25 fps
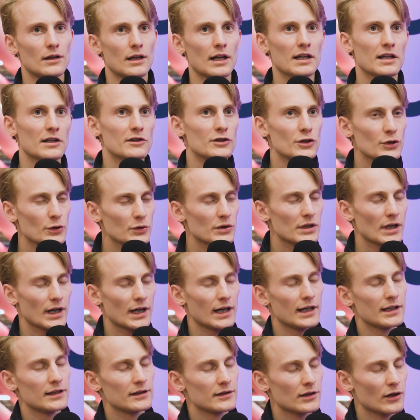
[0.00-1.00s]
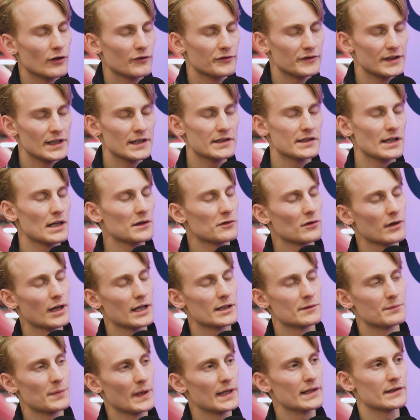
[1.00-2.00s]
like a new kind of
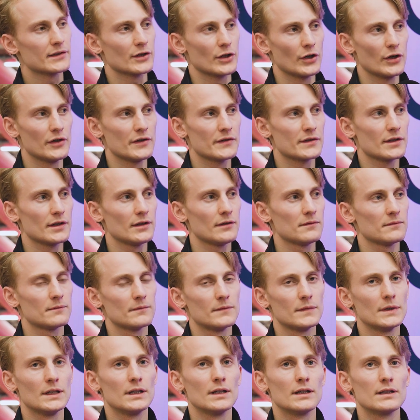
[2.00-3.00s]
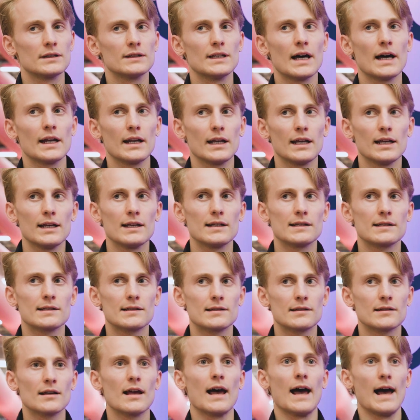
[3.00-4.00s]
decentralized base currency mm -hmm. that
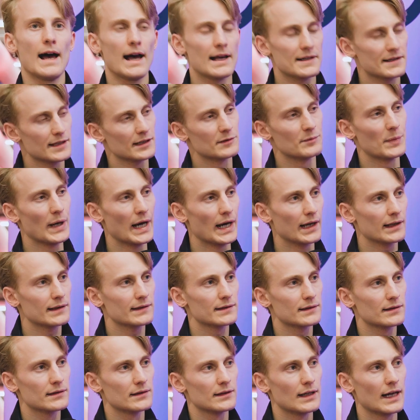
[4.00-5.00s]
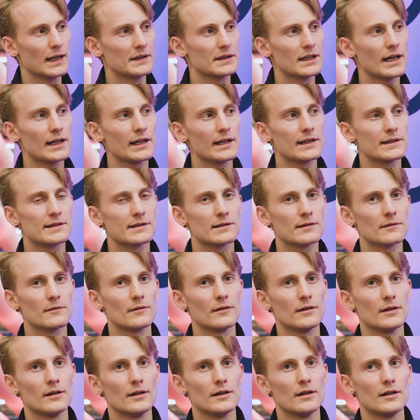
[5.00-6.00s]
is asset-backed and that is
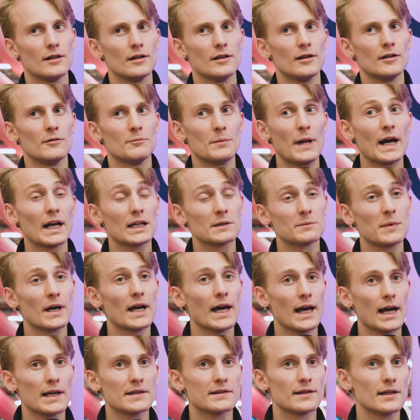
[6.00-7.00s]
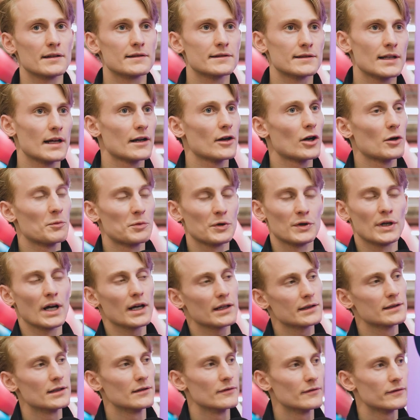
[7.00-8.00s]
backed by assets that are
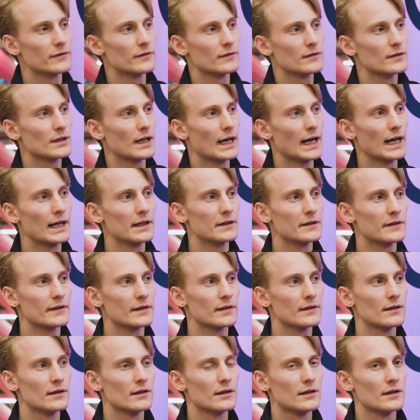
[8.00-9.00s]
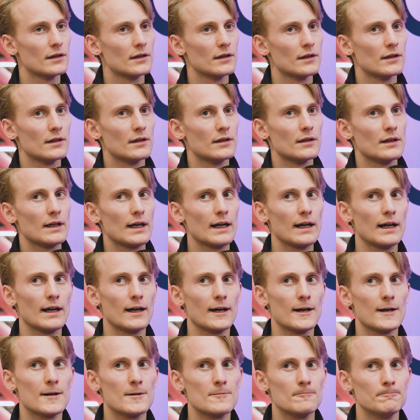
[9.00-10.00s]
productive and
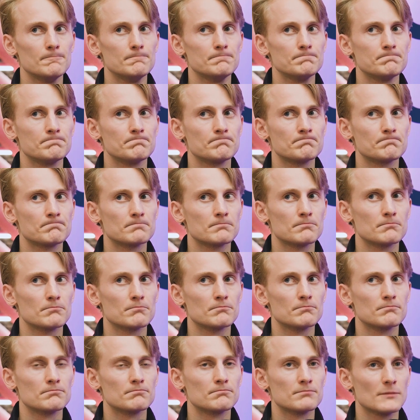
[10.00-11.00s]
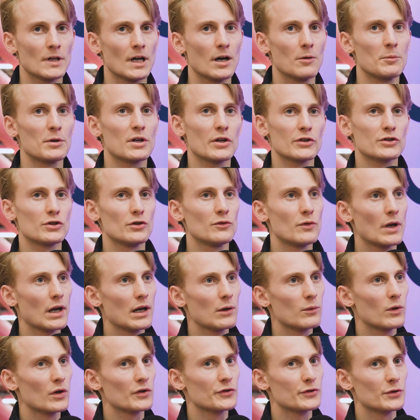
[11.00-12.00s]
um, yeah because you
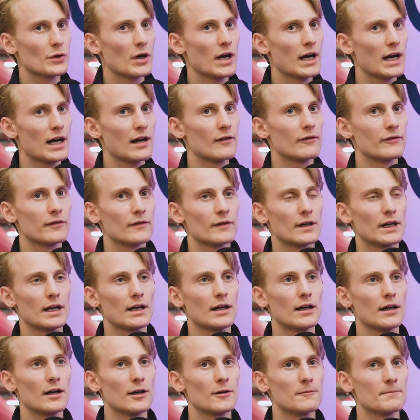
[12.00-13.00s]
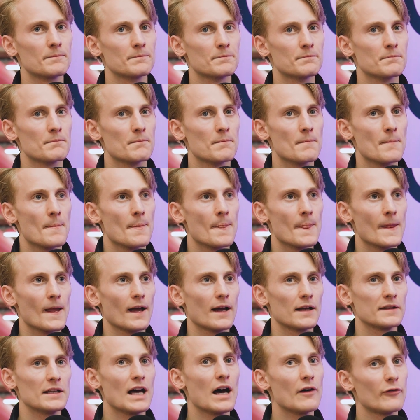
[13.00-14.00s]
really want to have uh,
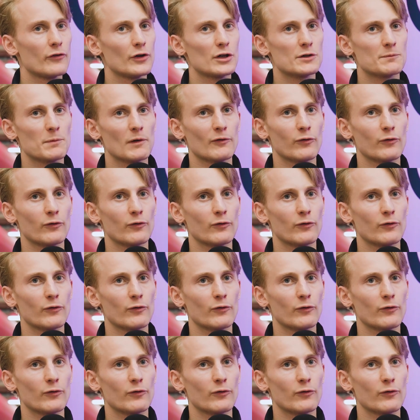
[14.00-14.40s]
an average